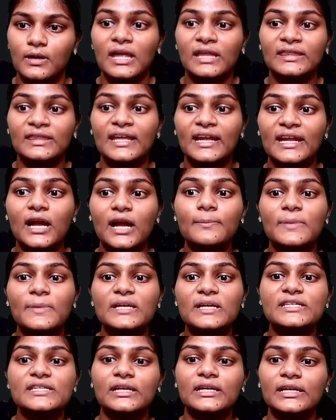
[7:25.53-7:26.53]
there are
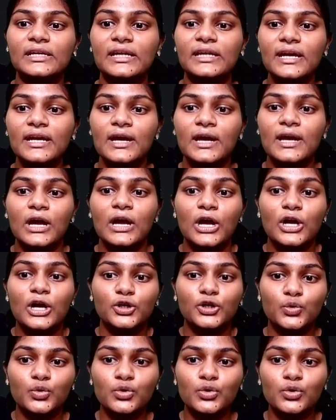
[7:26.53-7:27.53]
basically
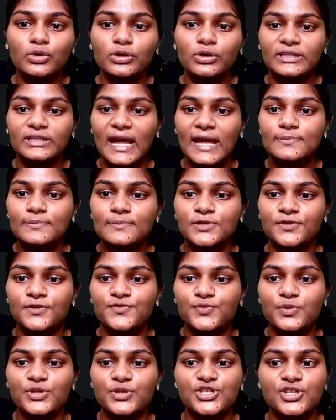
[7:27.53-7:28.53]
two types of
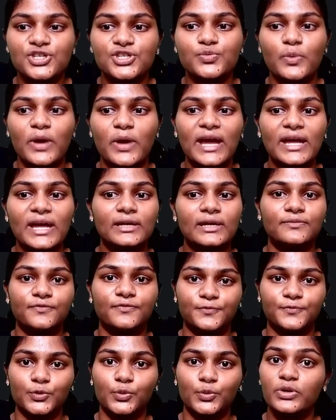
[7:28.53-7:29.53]
switches where
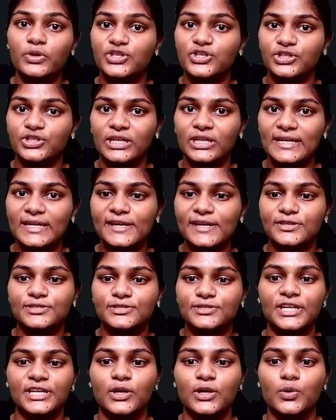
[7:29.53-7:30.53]
to which the
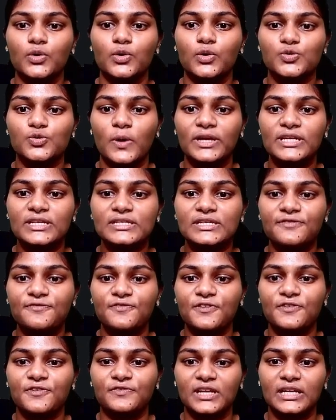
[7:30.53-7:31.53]
electricity goes. One is the
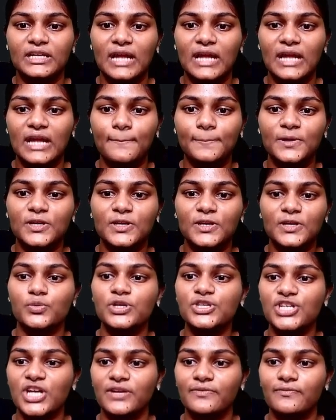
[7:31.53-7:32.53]
15 ampere
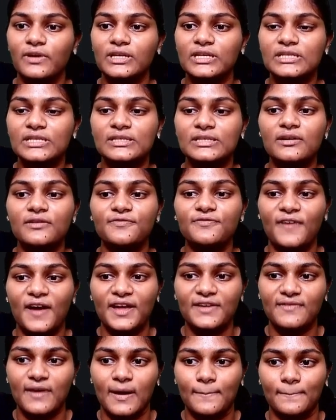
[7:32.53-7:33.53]
switch and one is the
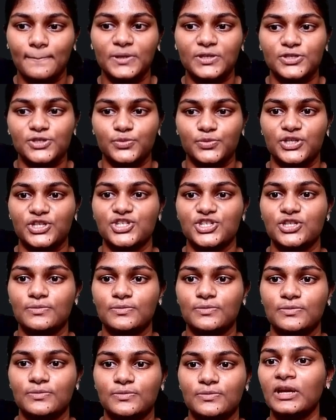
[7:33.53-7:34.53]
5 ampere switch.
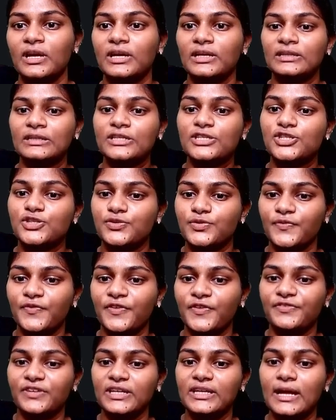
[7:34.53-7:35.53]
This
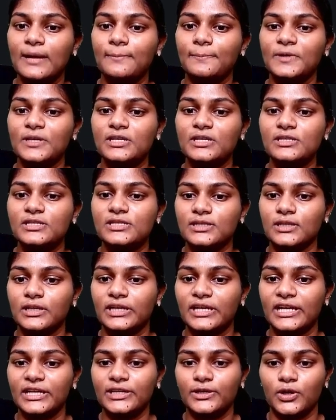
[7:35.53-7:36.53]
15 ampere
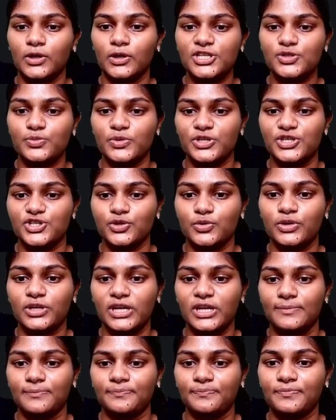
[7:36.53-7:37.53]
circuit or switch.
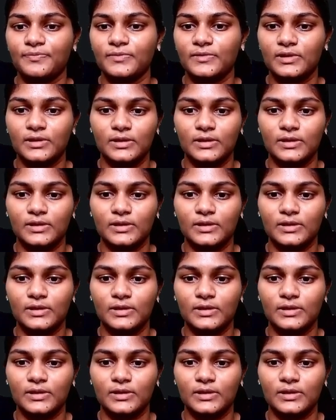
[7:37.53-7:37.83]
Okay.